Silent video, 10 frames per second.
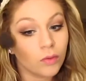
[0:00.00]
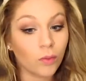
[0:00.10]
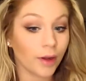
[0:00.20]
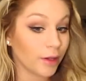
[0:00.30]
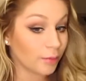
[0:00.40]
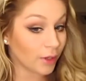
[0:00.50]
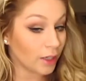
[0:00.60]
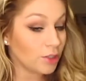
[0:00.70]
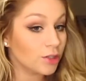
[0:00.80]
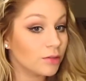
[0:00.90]
wear your
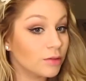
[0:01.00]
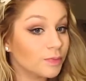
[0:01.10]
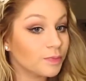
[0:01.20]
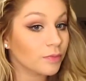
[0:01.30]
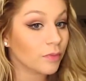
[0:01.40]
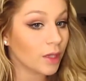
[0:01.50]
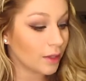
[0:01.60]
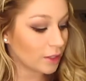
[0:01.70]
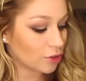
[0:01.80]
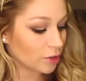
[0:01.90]
blush. And
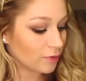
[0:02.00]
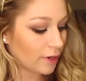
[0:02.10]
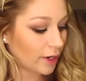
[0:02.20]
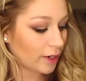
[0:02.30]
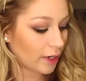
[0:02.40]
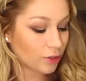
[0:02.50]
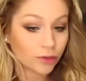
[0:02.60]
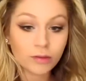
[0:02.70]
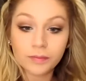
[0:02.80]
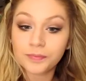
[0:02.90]
that's just very
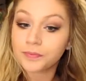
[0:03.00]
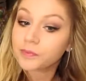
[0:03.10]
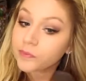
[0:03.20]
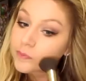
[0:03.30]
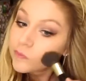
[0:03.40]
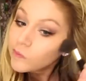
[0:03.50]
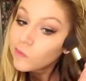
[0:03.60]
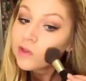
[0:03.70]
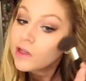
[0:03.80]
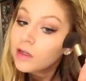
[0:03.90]
natural.
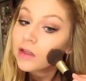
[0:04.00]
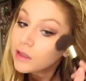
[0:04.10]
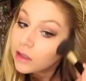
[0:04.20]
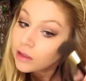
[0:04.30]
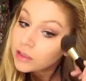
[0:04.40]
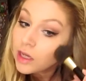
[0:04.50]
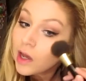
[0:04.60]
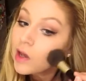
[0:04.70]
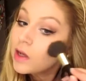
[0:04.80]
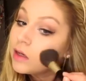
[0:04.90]
And on the other
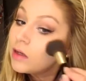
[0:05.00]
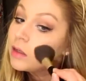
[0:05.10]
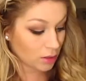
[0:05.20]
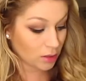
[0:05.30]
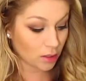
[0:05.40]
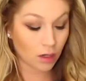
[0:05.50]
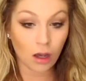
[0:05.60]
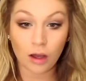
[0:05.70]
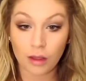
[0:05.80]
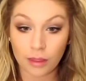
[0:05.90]
side, and
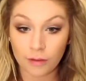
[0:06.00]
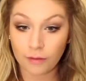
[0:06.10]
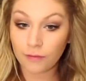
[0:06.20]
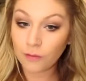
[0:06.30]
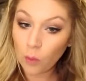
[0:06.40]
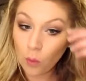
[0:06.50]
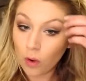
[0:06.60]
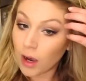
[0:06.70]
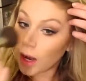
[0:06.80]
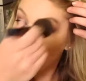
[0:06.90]
on the
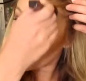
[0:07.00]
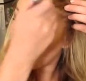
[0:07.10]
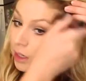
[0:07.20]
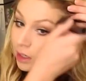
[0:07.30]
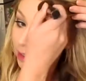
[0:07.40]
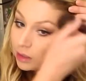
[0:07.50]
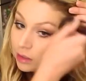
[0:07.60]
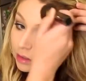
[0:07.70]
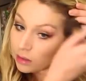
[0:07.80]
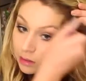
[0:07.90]
forehead.
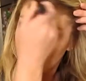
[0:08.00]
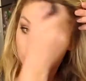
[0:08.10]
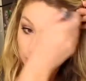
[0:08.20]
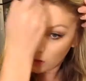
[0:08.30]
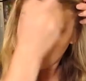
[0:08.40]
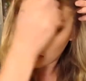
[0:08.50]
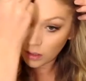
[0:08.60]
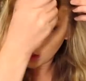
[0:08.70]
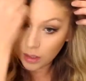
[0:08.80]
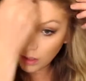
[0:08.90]

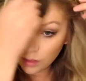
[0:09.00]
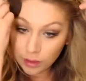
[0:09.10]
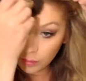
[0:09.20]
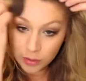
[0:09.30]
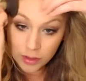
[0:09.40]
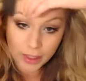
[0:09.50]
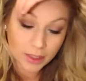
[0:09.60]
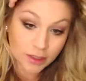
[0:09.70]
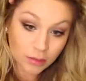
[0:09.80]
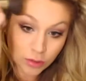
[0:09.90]
Again, nothing
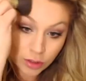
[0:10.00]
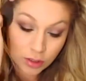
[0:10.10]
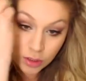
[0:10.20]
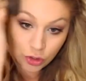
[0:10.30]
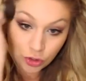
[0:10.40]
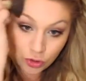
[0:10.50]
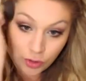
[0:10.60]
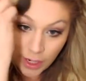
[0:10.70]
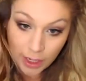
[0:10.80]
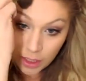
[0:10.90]
precise, I'm just
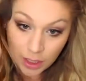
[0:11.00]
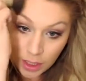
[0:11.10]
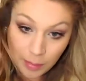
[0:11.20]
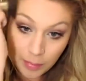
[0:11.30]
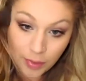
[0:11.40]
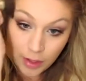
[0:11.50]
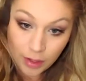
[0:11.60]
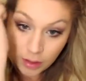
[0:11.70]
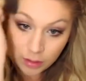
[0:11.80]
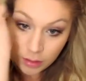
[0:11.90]
dragging it up
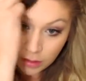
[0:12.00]
there.